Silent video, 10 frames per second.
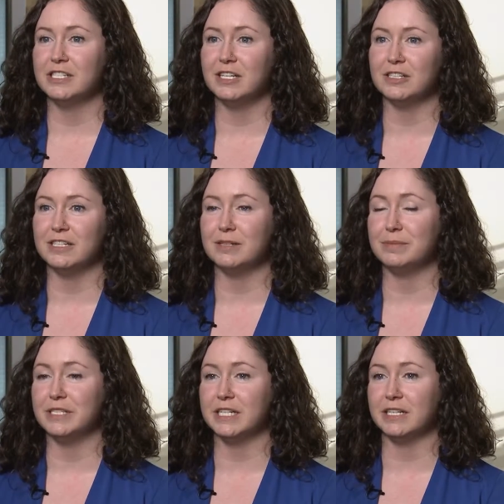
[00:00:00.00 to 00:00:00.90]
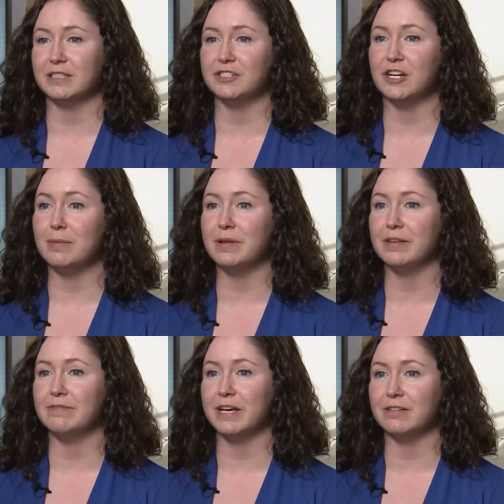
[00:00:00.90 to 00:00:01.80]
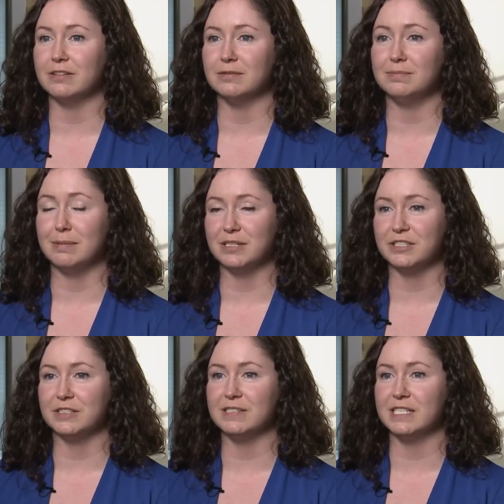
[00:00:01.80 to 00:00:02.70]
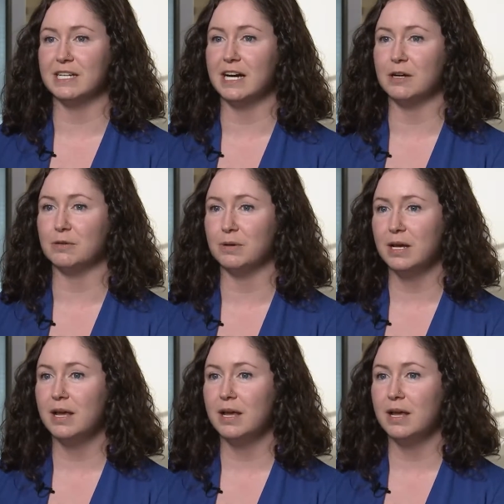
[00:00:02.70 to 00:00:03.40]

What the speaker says: I looked at a particular job in the federal public service and how